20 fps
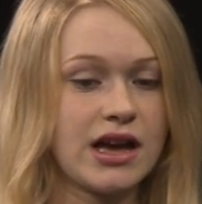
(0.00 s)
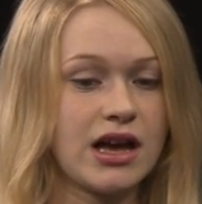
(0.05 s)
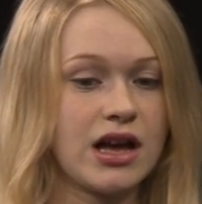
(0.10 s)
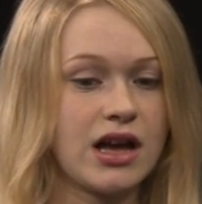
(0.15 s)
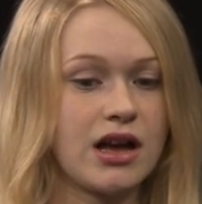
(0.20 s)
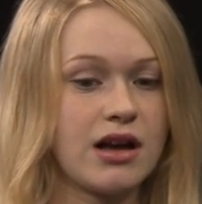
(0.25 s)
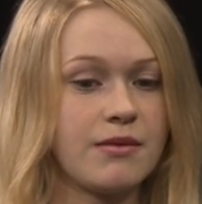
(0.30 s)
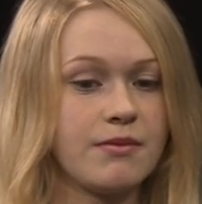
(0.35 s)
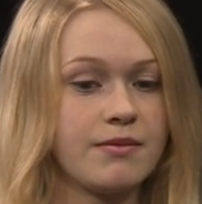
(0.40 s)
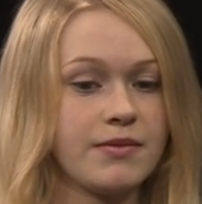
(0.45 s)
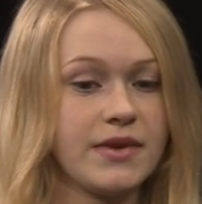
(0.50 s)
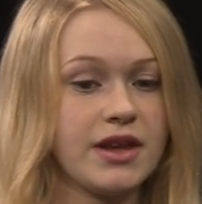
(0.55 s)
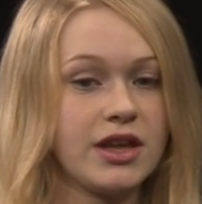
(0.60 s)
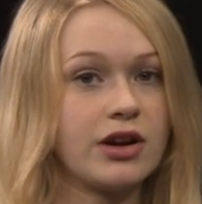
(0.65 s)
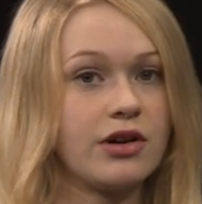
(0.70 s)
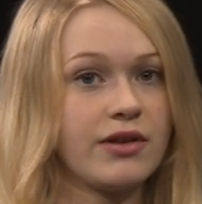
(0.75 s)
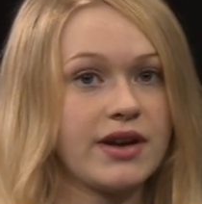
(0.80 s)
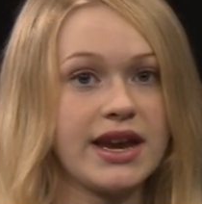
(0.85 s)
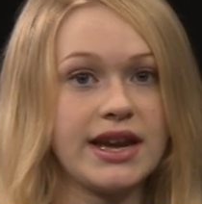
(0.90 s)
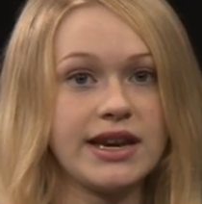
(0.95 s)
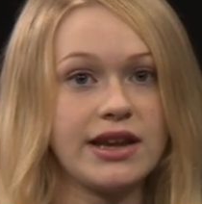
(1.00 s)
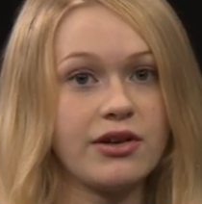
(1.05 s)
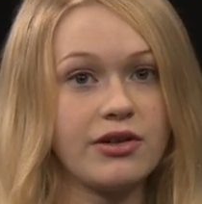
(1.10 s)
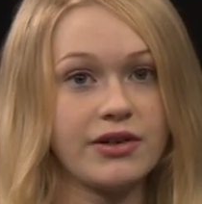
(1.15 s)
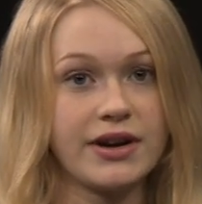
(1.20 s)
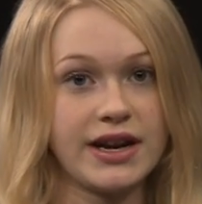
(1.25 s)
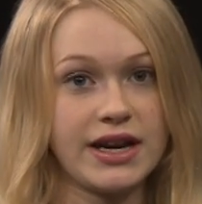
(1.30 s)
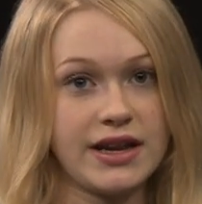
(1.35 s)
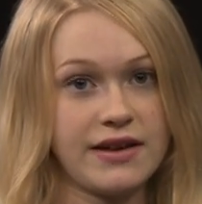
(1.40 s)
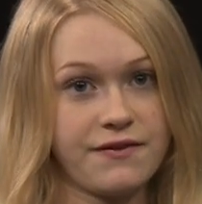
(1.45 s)
You know, Katie
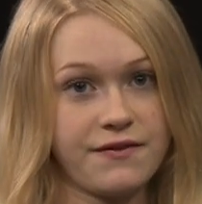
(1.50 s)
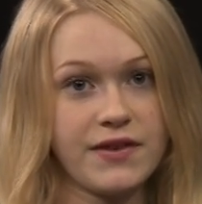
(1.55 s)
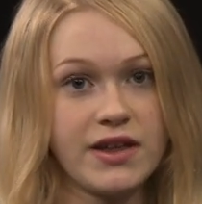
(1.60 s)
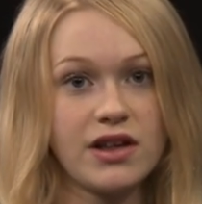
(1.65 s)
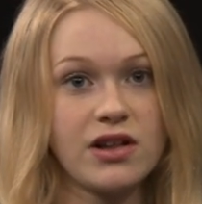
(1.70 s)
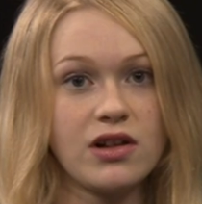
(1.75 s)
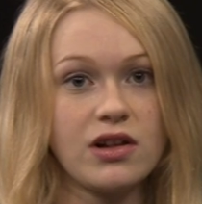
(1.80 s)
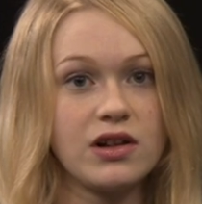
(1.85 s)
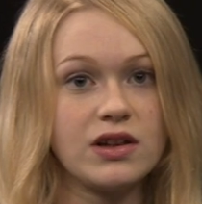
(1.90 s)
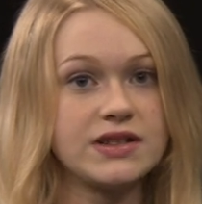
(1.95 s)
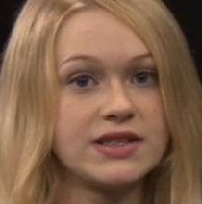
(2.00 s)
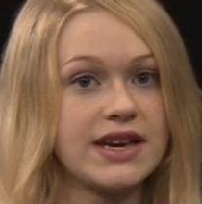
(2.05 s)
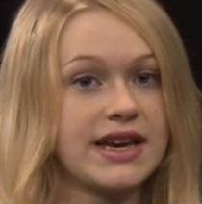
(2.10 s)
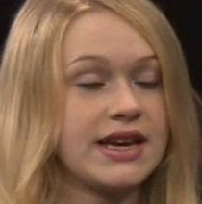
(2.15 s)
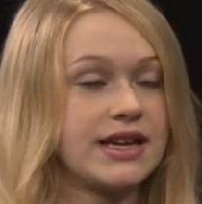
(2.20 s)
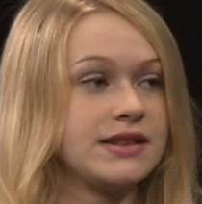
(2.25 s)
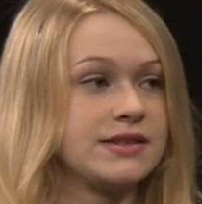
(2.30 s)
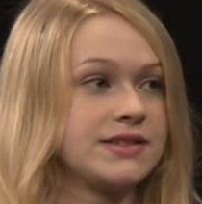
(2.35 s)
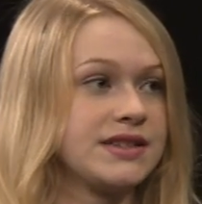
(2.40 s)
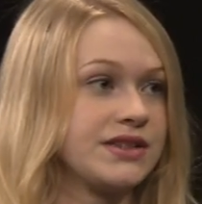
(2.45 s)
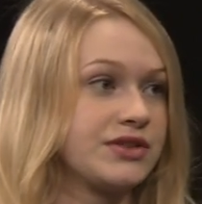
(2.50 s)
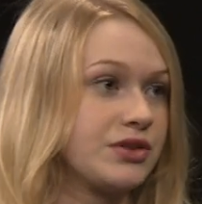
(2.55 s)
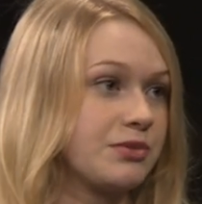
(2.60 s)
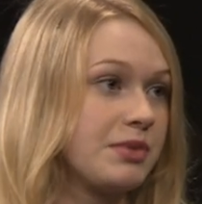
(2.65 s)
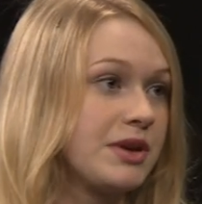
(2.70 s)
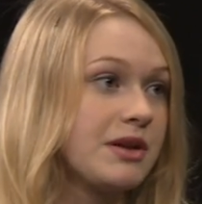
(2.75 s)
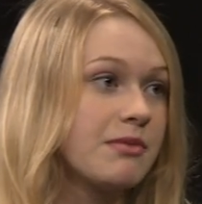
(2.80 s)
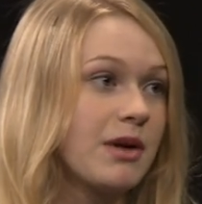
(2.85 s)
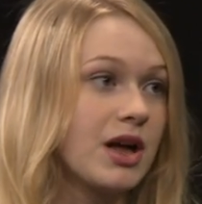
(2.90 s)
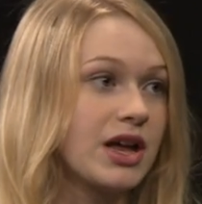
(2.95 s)
O'Grady Field and Sandra
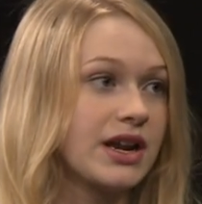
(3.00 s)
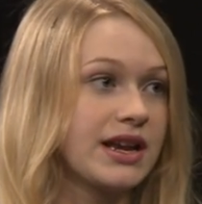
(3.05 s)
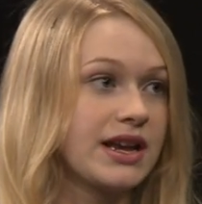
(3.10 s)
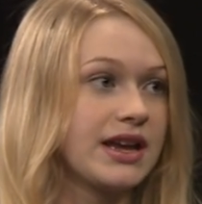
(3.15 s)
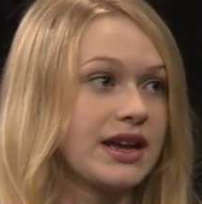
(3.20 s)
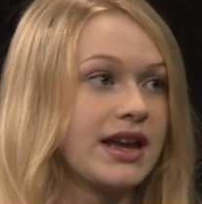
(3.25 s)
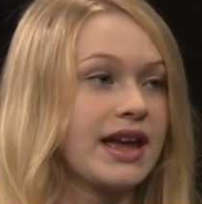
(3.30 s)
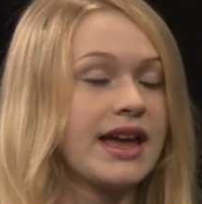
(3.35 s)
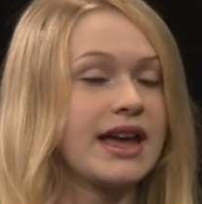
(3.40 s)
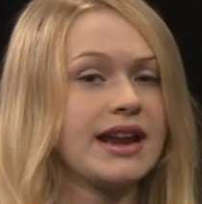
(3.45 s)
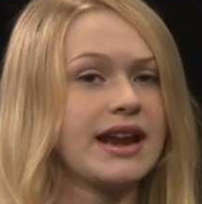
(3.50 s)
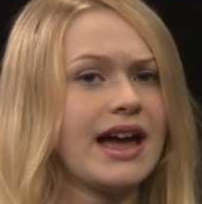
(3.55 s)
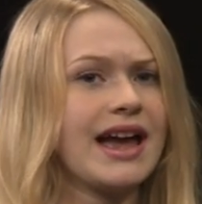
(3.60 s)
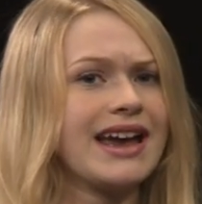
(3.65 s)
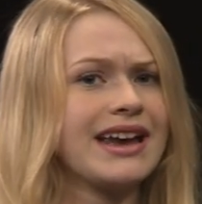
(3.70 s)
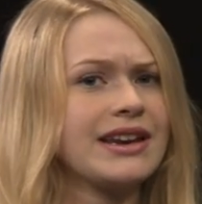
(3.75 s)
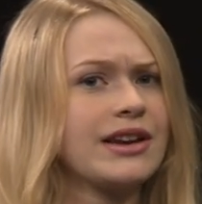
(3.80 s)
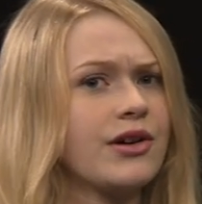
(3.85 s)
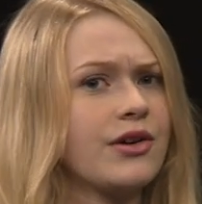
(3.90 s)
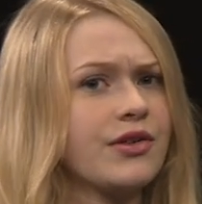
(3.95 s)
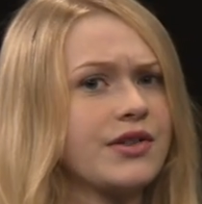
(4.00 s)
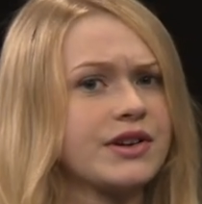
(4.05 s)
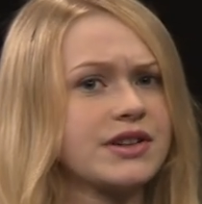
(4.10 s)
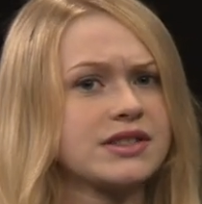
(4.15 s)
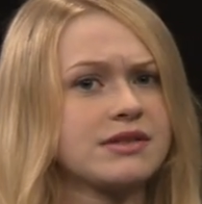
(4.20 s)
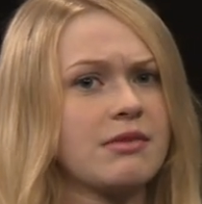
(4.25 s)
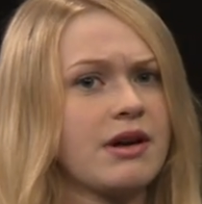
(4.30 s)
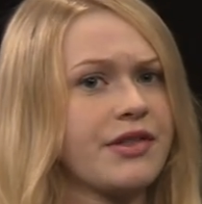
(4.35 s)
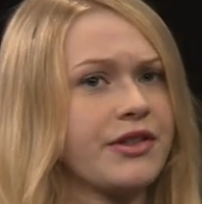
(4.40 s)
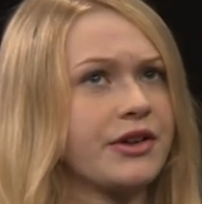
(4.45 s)
Peabody, and I know there's
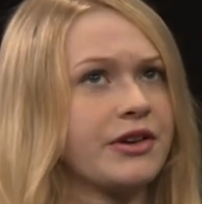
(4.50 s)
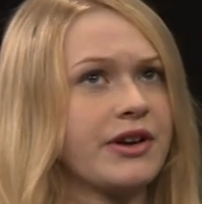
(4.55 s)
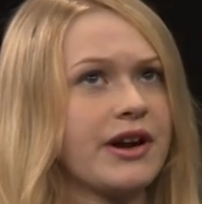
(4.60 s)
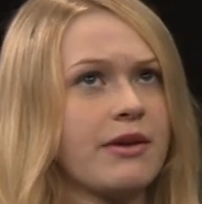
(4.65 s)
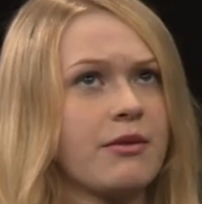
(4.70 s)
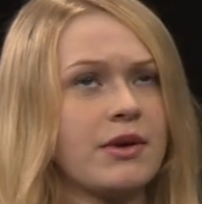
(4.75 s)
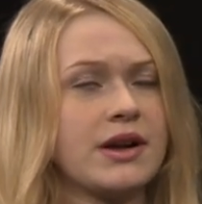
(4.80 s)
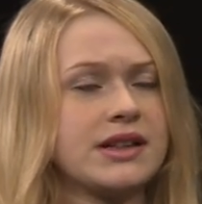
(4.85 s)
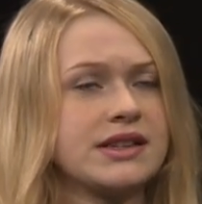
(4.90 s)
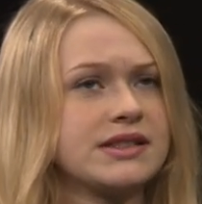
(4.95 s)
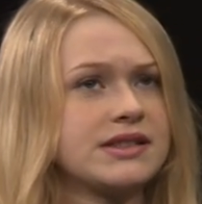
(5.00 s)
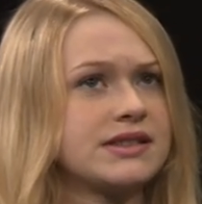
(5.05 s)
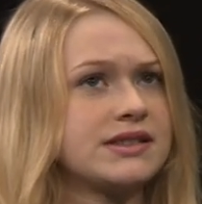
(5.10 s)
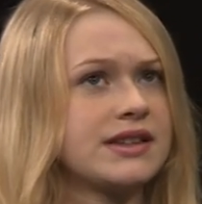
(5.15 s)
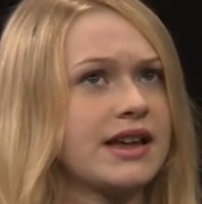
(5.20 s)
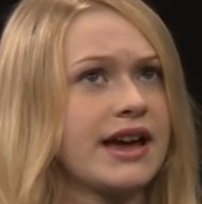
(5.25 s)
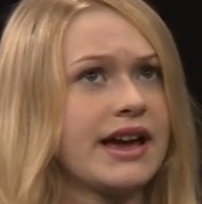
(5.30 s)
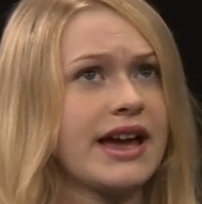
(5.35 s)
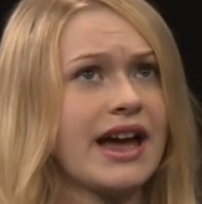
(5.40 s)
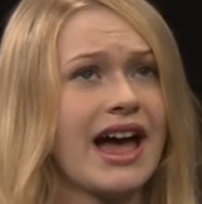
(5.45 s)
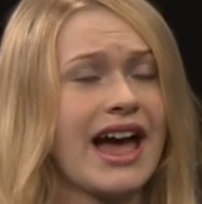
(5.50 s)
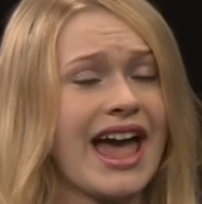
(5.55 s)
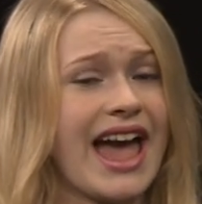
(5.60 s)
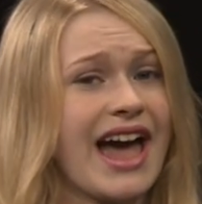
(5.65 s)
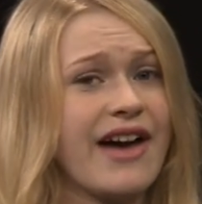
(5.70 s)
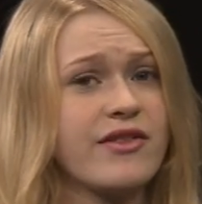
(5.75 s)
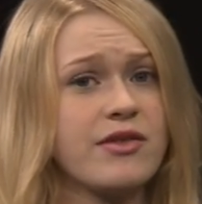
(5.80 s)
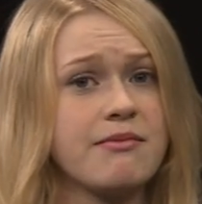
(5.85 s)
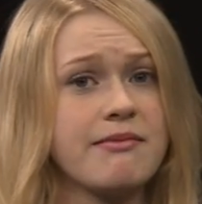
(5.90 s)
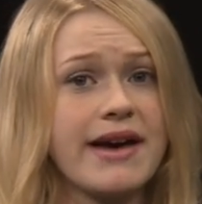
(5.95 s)
some other great ones that I
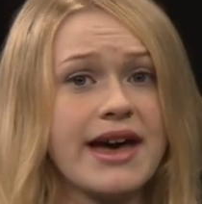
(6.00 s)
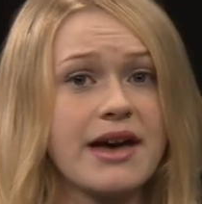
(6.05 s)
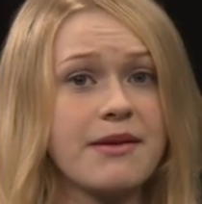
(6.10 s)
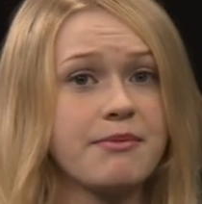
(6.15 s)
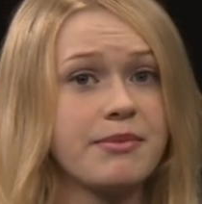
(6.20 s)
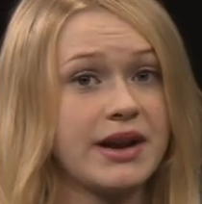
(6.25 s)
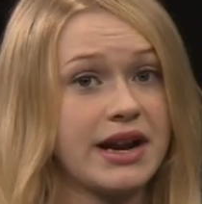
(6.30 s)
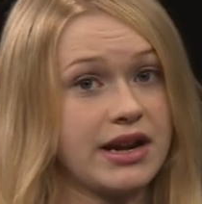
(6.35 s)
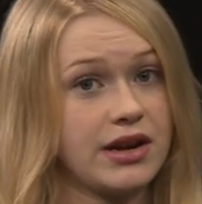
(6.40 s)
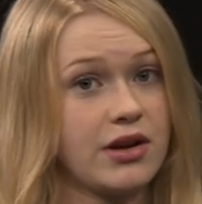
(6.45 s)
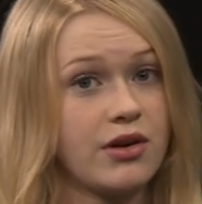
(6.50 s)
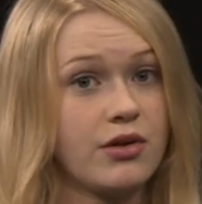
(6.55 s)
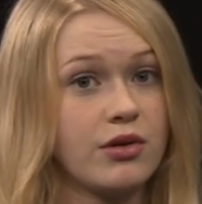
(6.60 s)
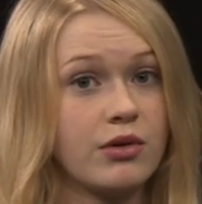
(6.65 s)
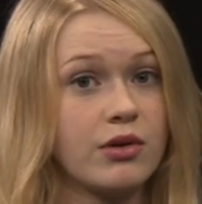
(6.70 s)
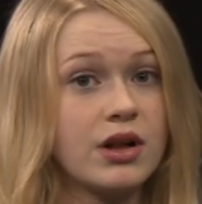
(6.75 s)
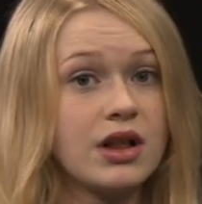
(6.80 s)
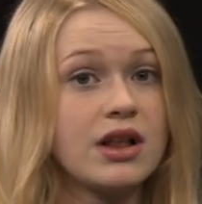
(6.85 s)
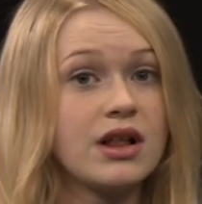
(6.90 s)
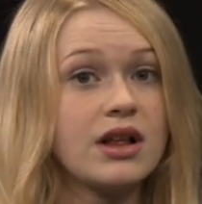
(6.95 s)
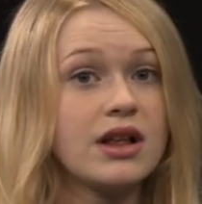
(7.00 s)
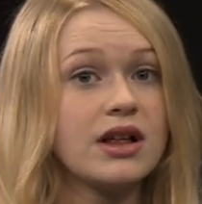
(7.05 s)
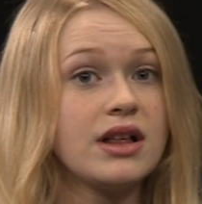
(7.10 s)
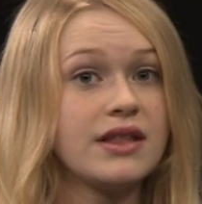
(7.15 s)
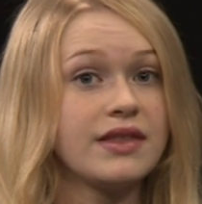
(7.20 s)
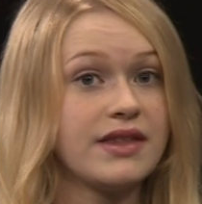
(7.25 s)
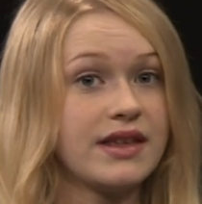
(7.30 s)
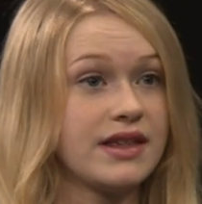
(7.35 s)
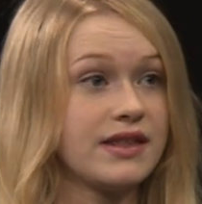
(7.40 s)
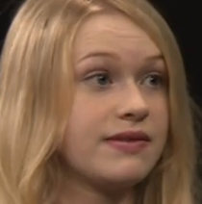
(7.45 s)
haven't met, but I know
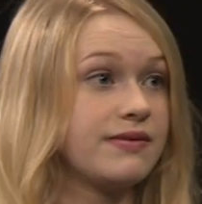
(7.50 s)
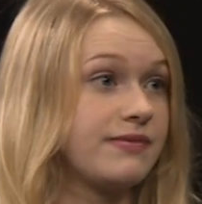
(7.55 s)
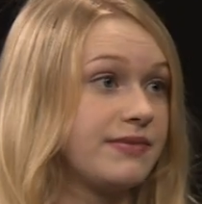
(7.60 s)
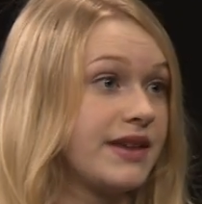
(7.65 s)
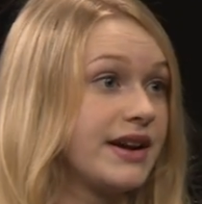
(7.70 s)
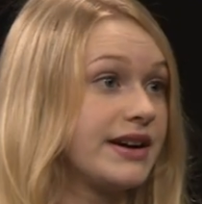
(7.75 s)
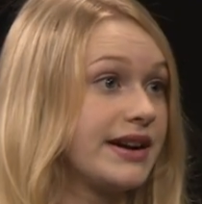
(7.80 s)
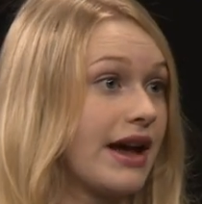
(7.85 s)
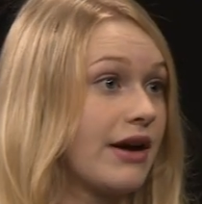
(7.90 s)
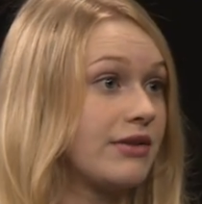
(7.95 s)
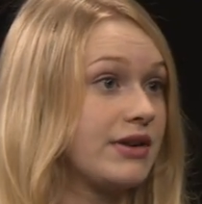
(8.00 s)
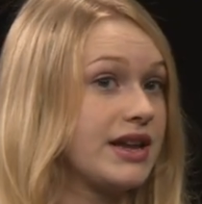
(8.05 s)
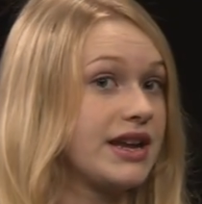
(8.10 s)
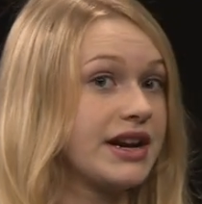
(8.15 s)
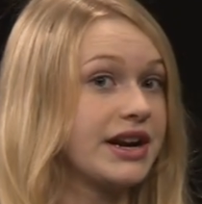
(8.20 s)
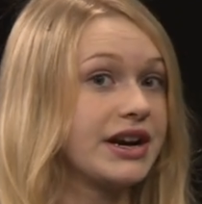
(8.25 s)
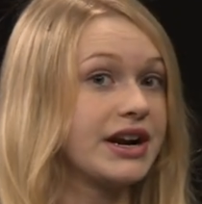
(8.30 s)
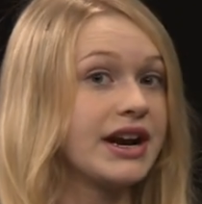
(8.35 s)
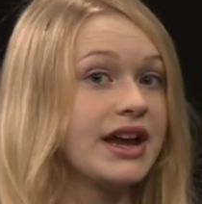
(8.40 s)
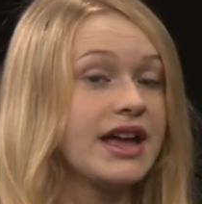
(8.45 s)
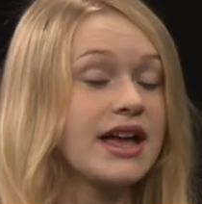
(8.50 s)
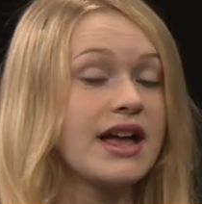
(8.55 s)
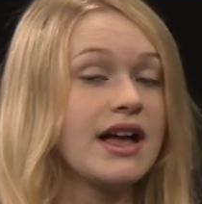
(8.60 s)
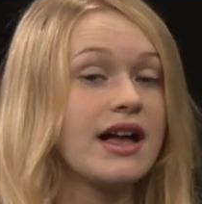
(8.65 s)
mm-hmm. that they're down here.